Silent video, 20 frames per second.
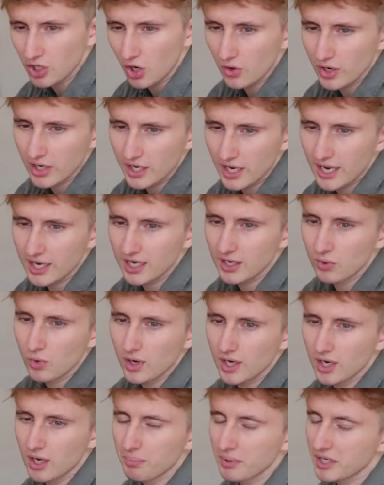Joey and Andy
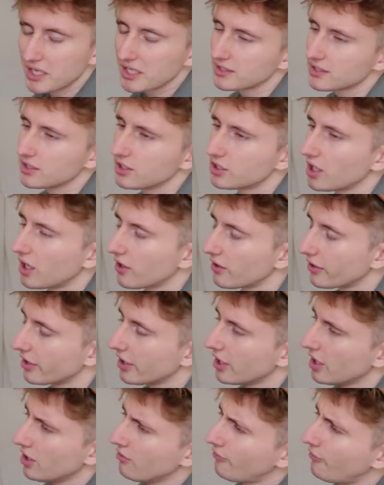went up against each other
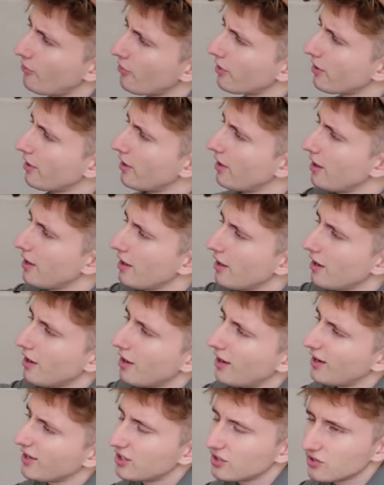for a
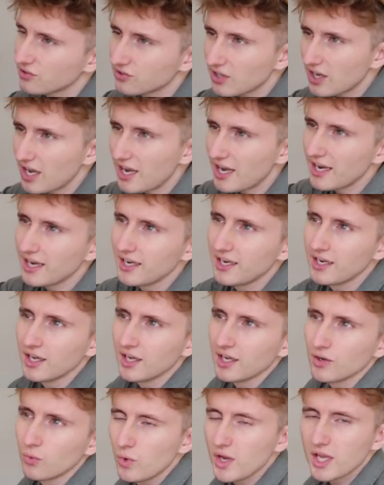a
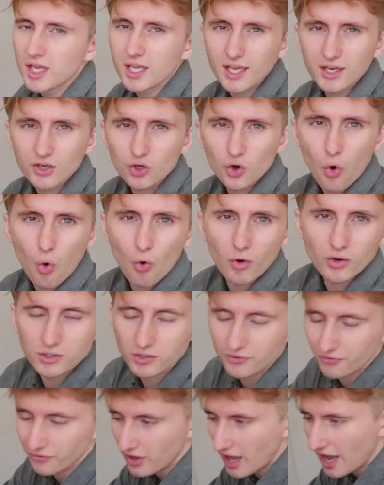design weekend
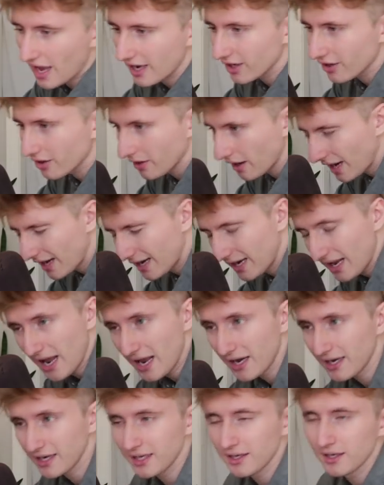course flyer, and
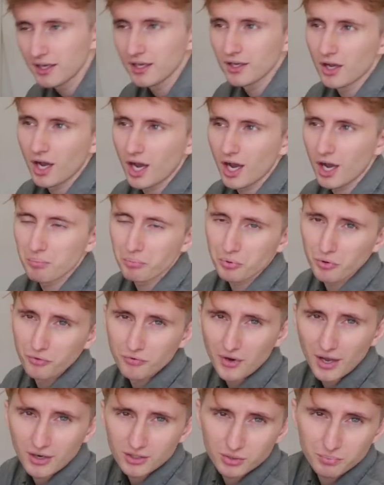Andy uh,
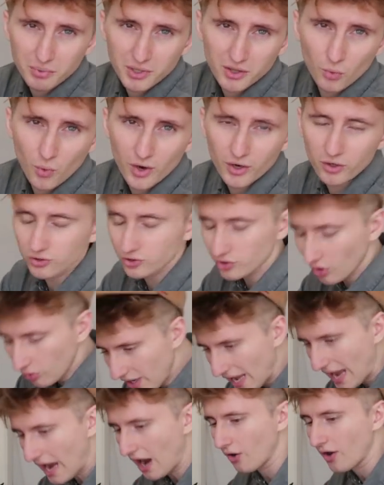proved out to be the winner. So
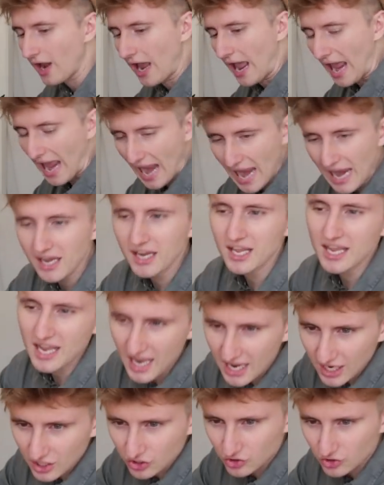now
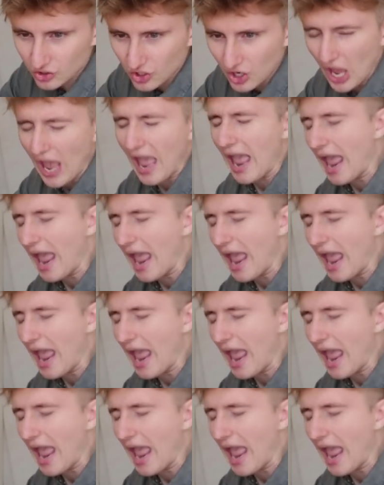Andy is